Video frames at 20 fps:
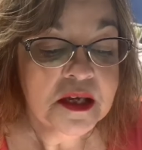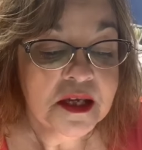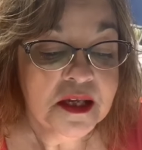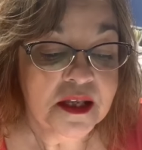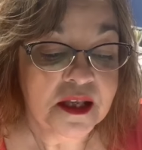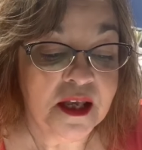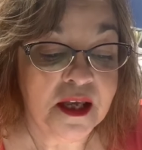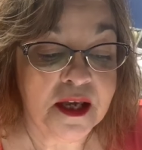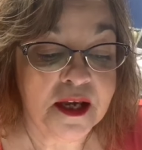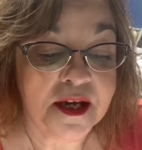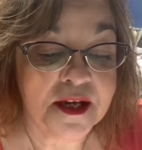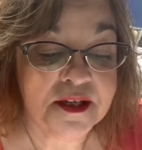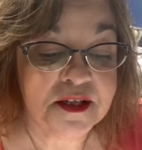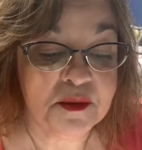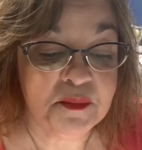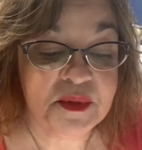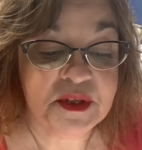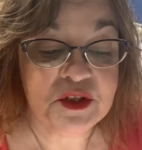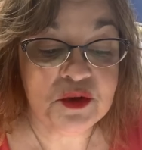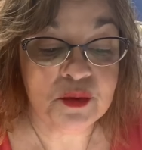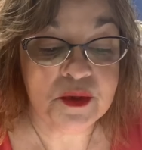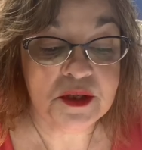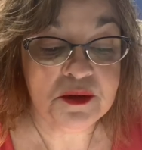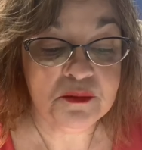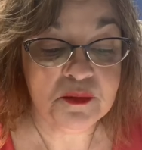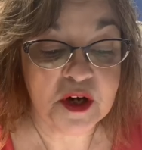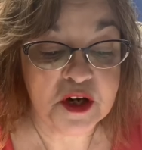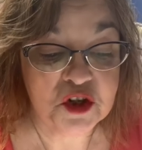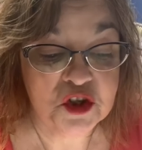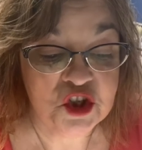and between
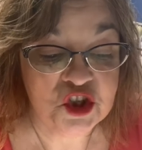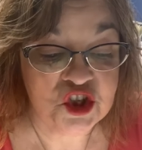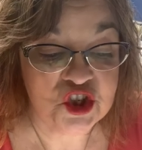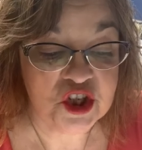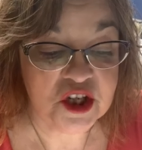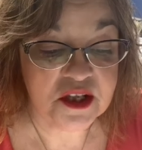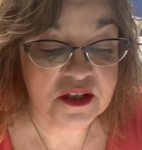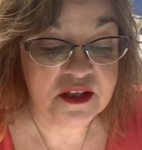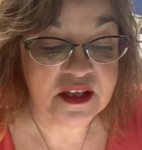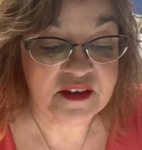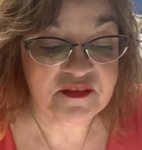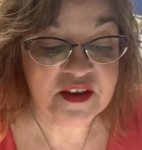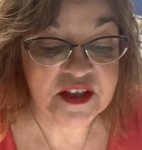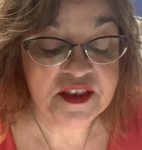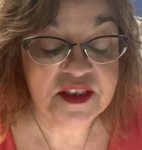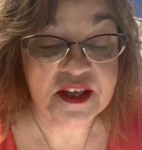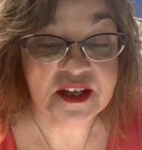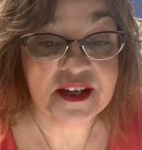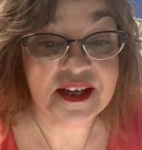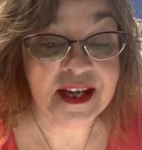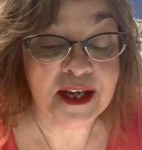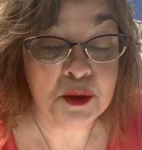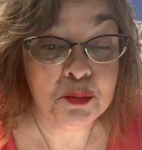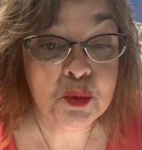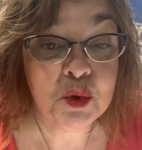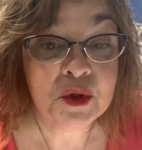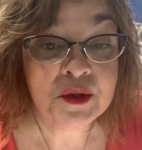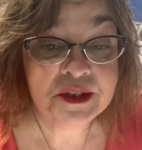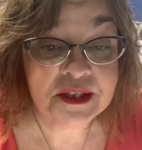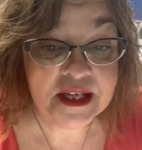March 11th and
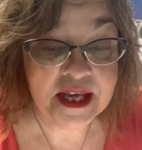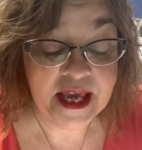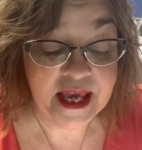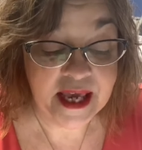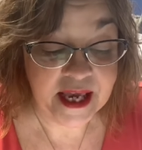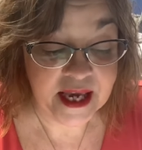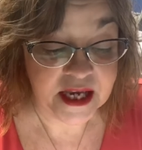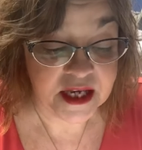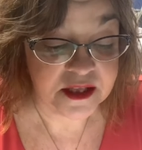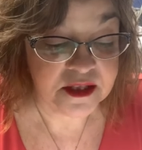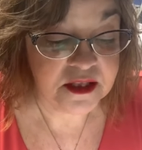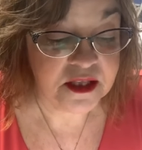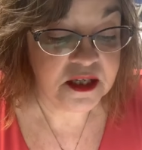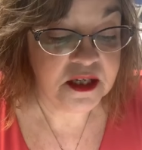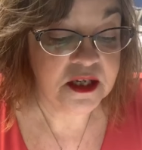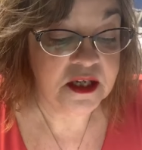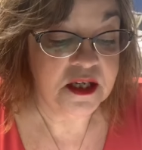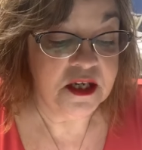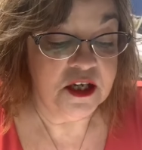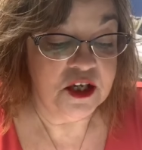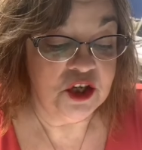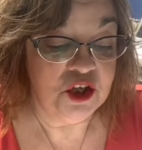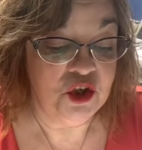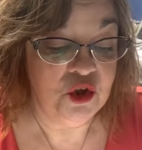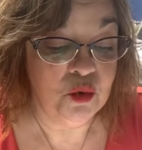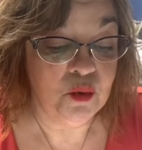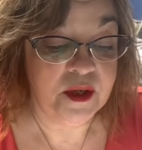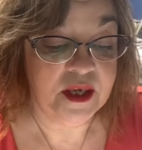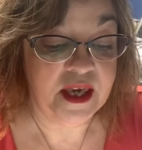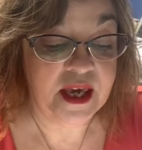April 10th,
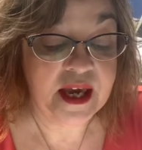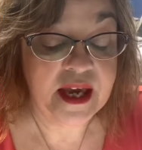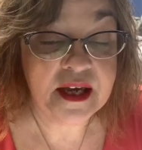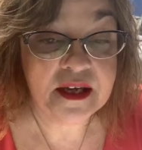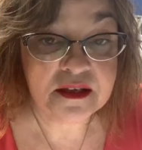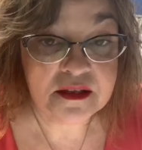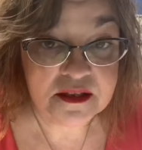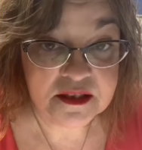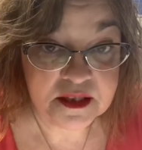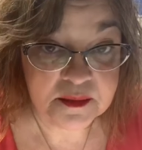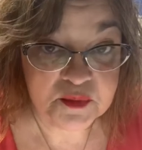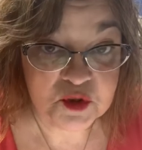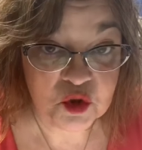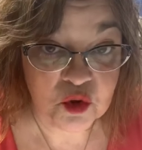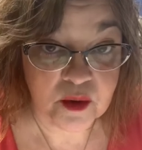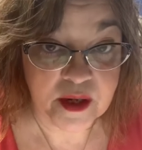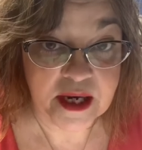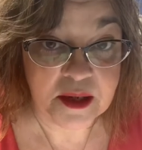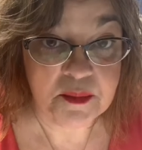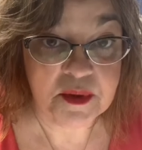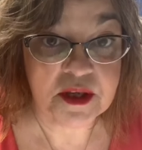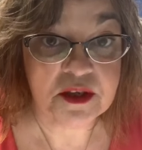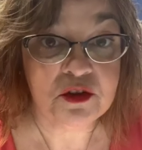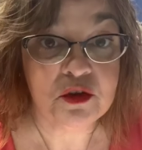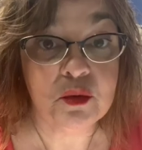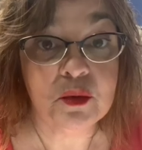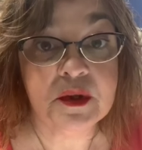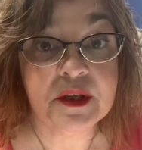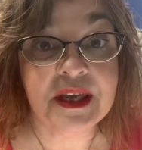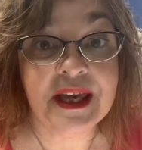you can subscribe and
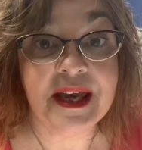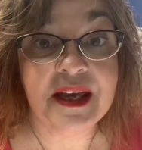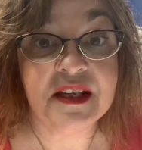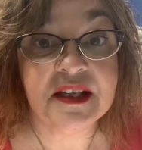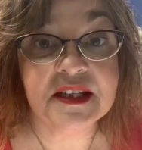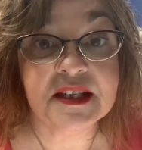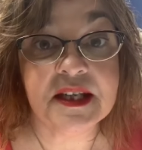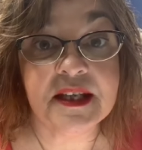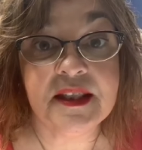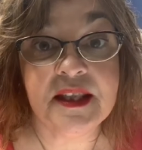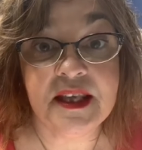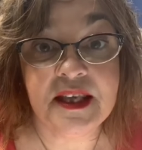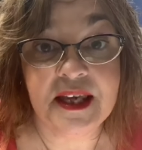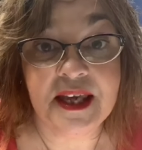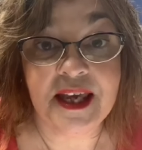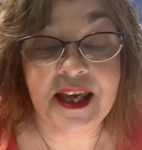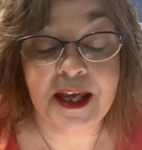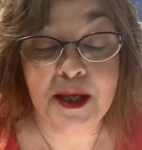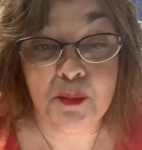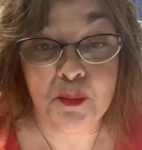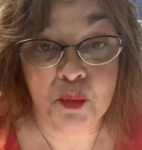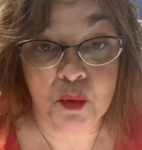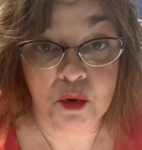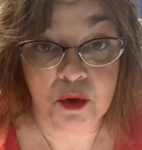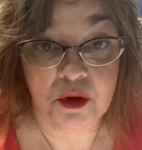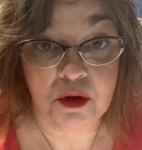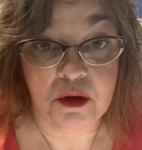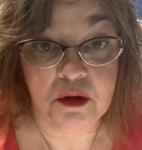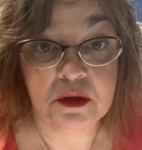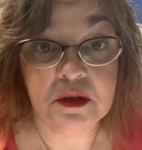you will get the
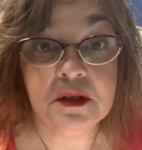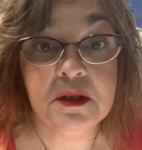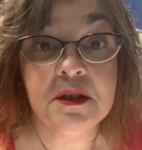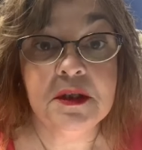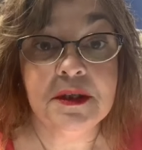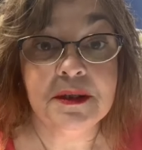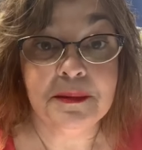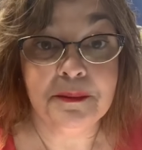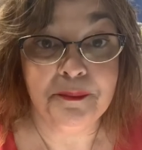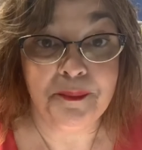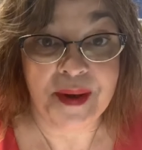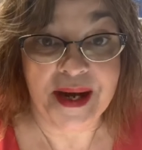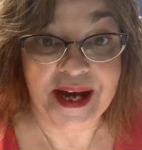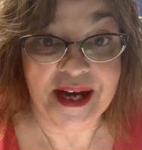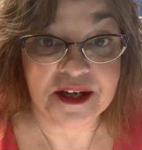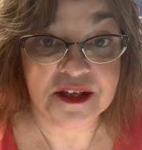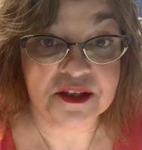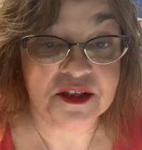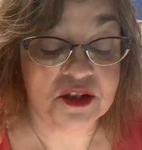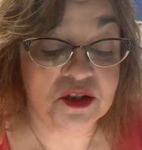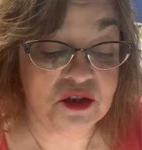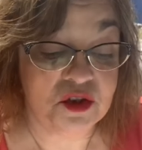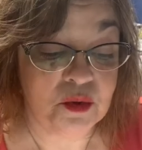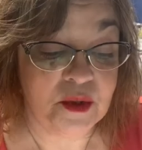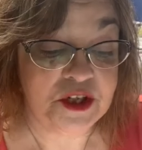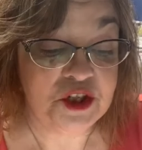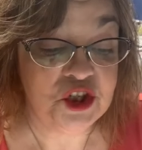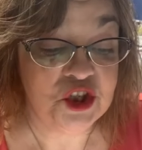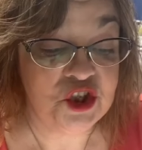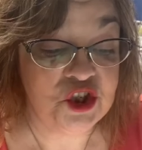April box. So
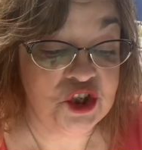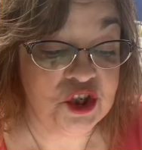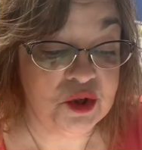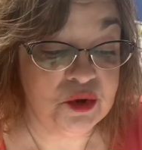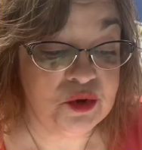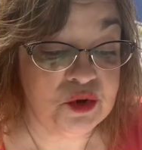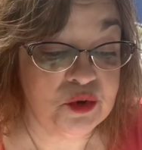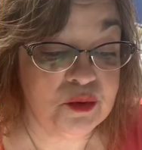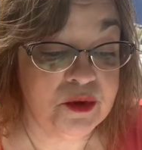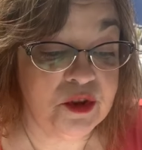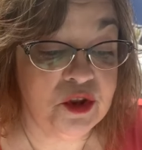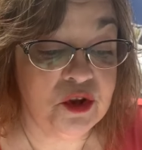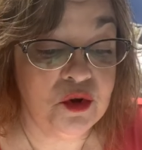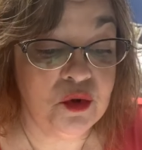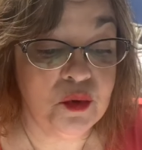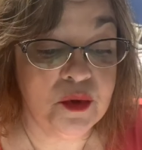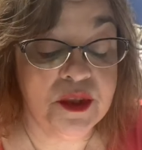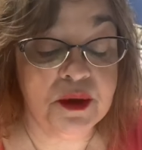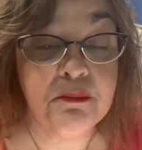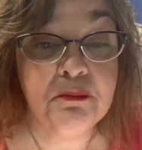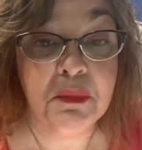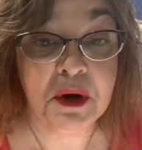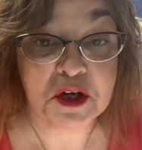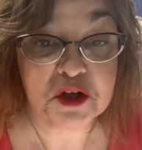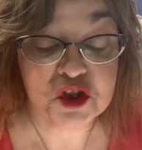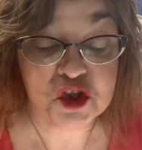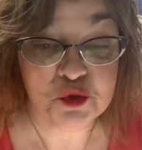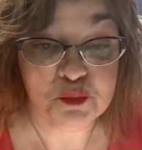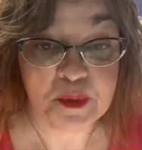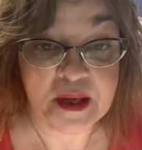I just shared with you the
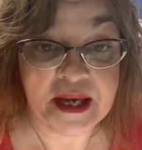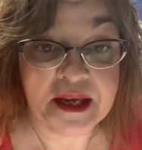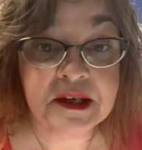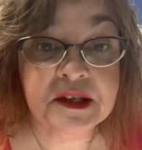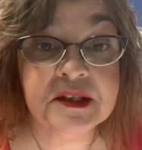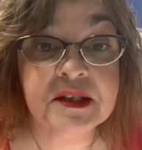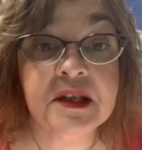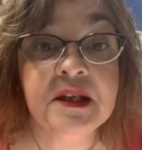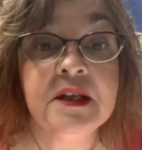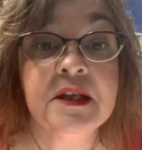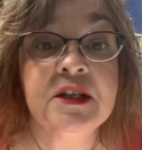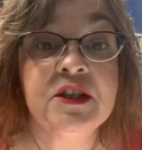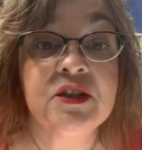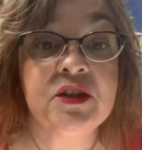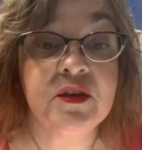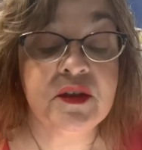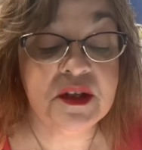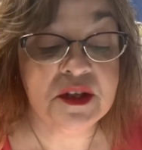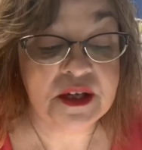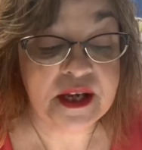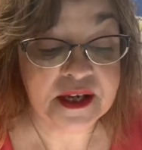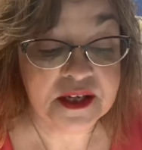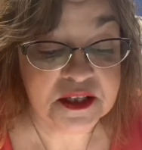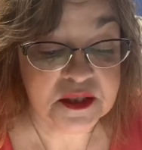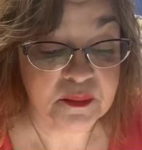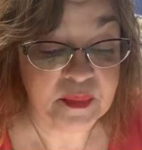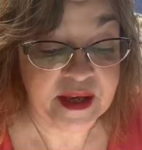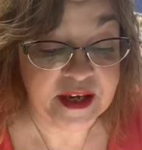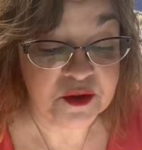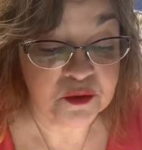March box. So the next
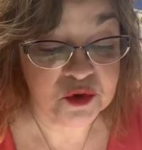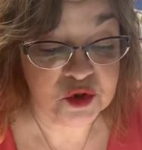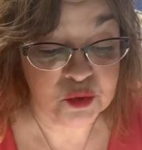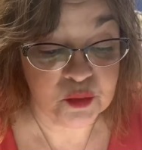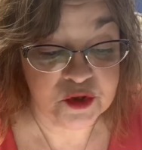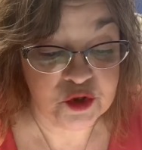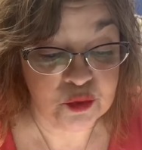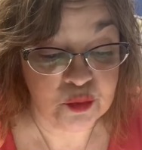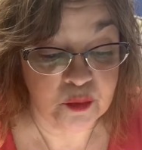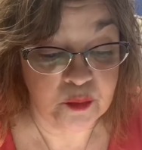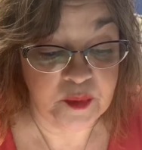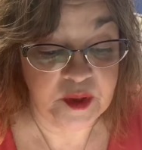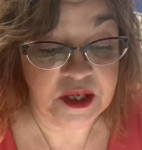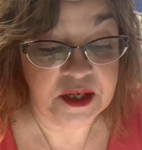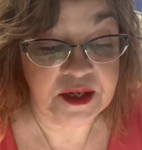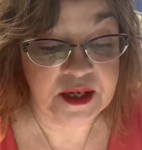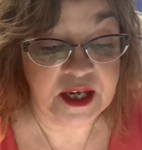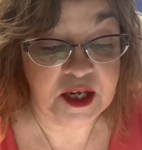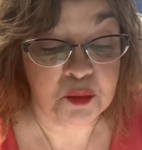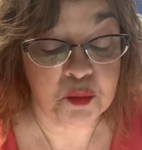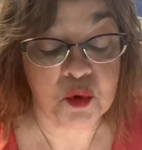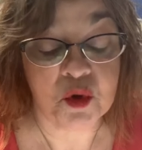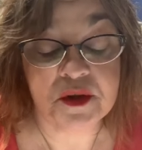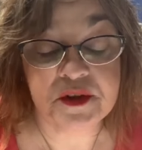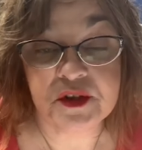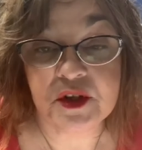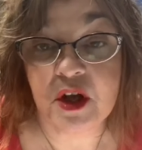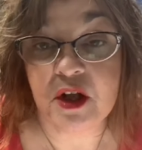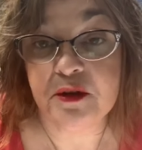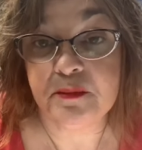box, which will be in April,
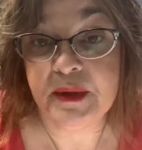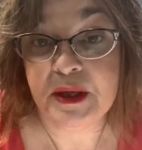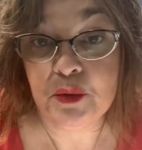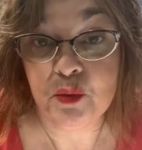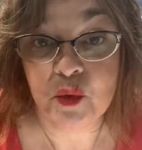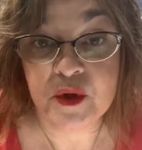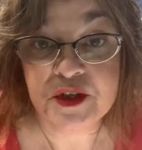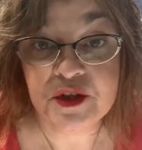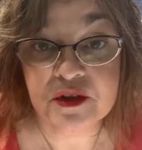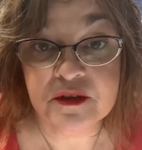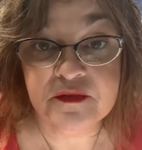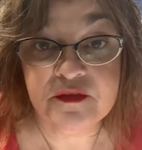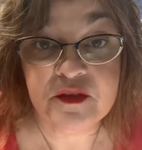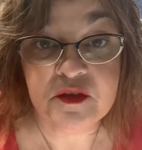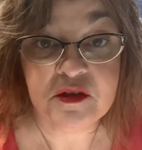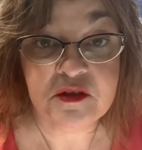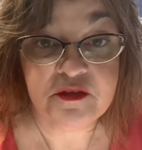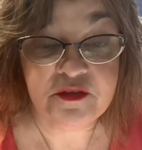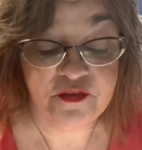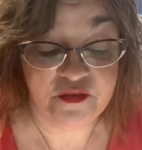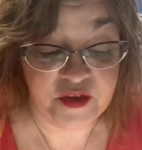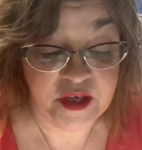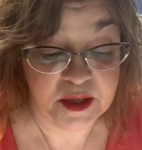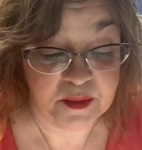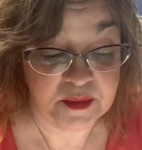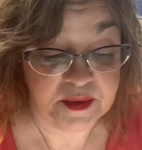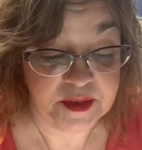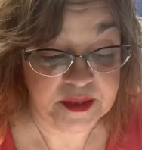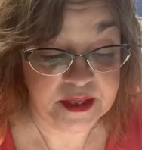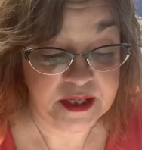is called My Wonderful
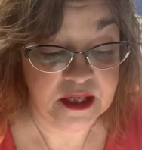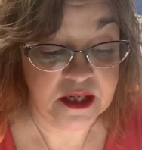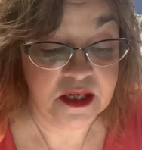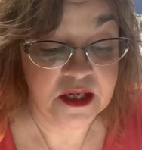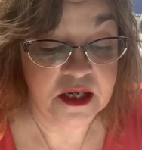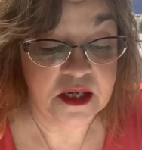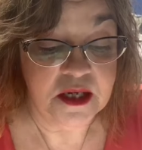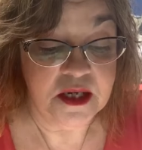Family.